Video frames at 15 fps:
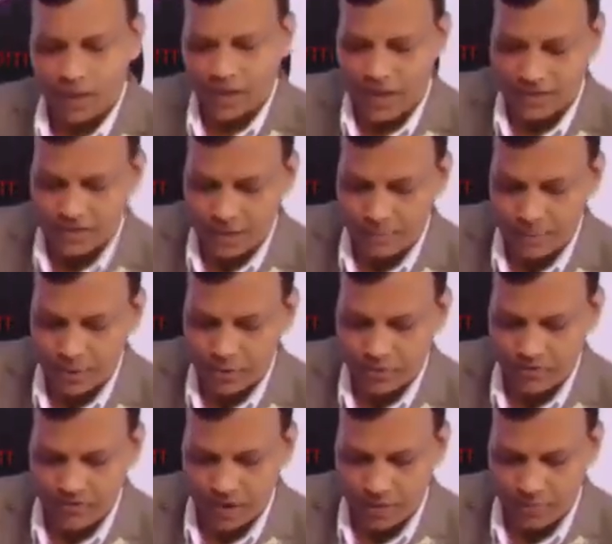Examples
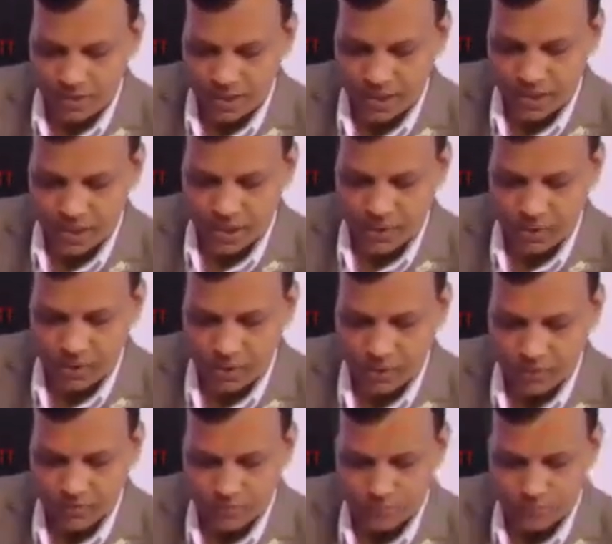of fibrates include